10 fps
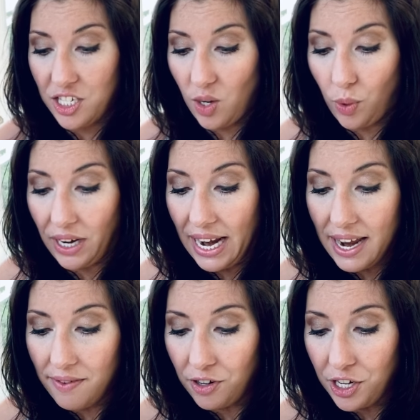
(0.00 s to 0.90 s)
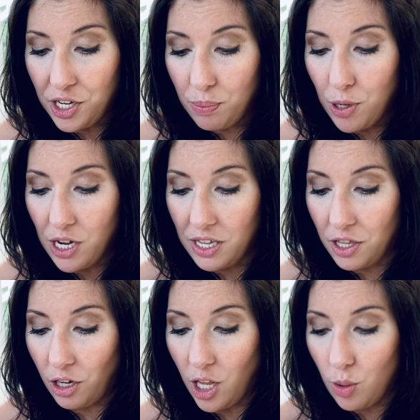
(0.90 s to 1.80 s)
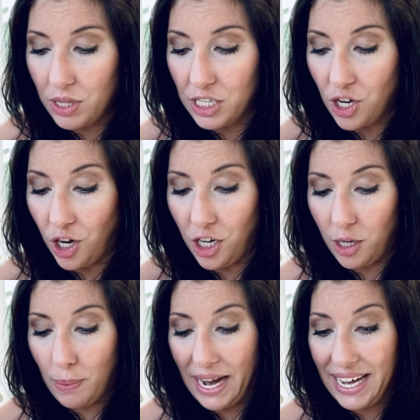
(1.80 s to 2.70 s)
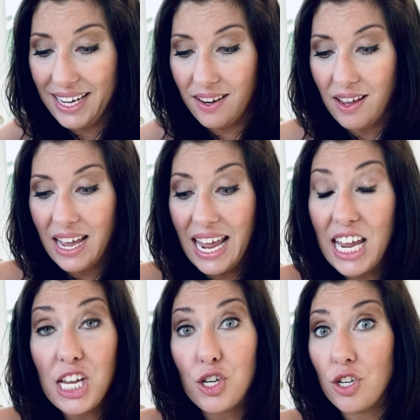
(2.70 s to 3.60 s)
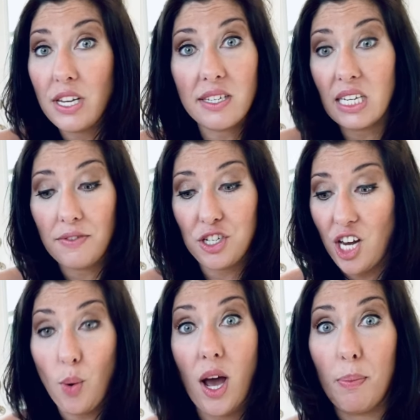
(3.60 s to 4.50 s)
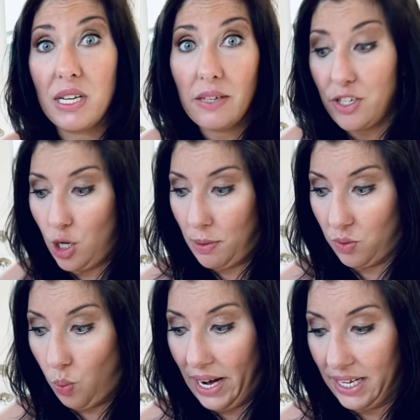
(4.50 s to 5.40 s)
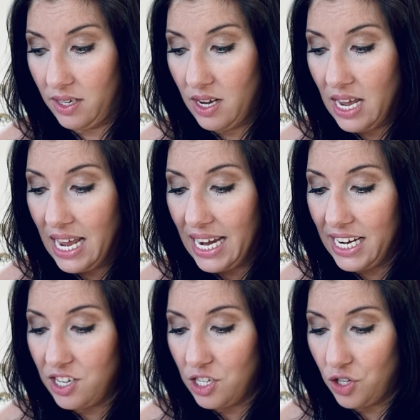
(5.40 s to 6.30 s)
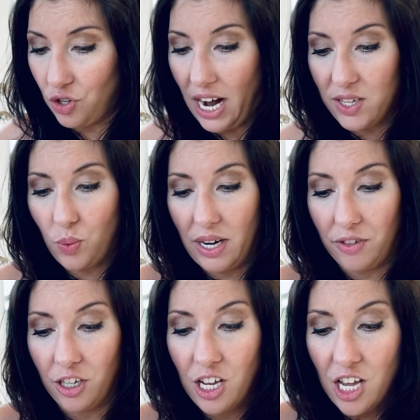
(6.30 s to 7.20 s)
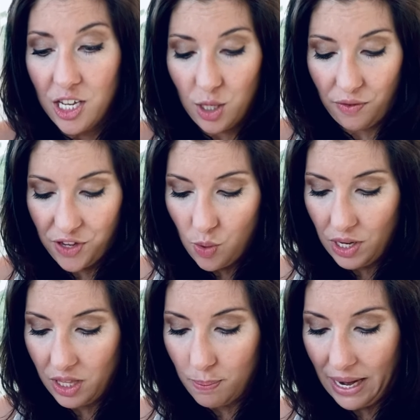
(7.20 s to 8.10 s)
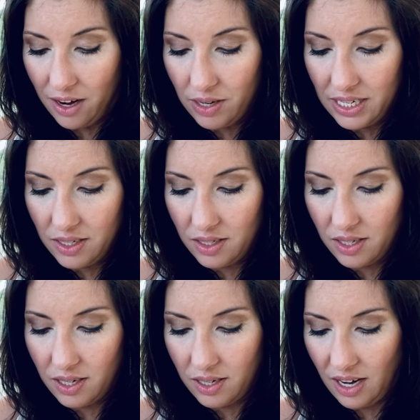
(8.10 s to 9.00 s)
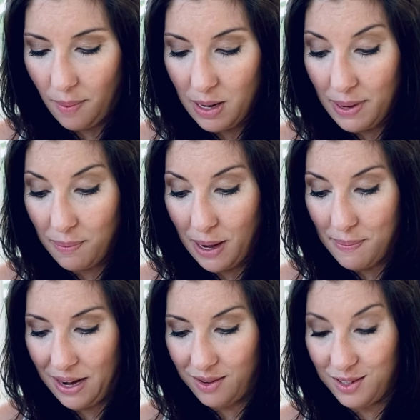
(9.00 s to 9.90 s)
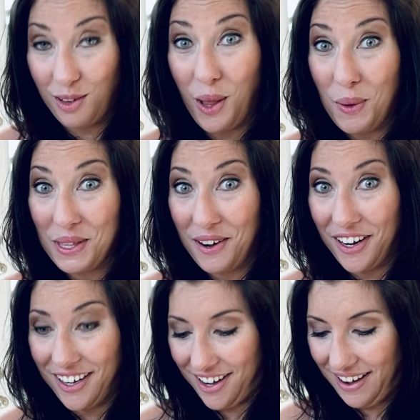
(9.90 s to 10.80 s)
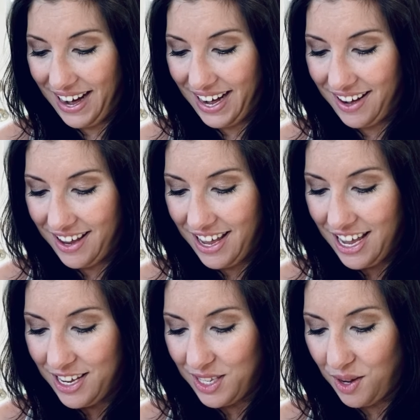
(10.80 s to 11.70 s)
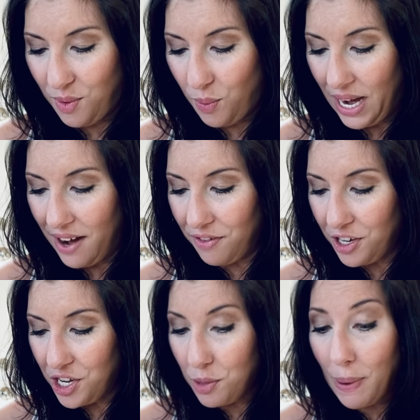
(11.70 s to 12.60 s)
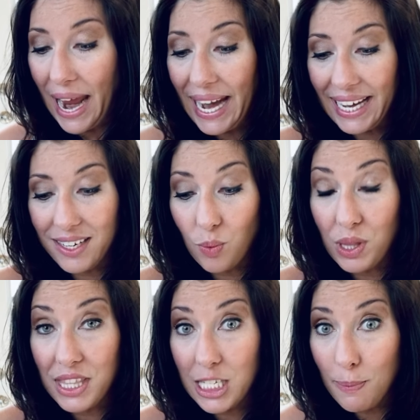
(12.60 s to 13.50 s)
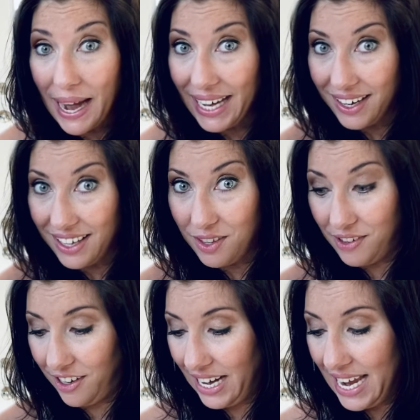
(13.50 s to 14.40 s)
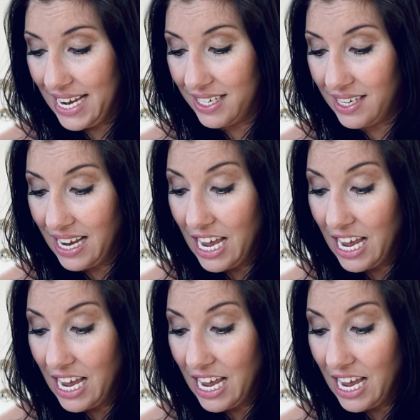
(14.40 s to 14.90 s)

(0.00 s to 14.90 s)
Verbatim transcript: So wherever you put the glow in the dark paint, it doesn't even show up. It doesn't even show up as white. It just dries wherever. So if you want the mountains, I'm gonna make my mountains glow in the dark, okay? So whatever you paint with this paint at the very end,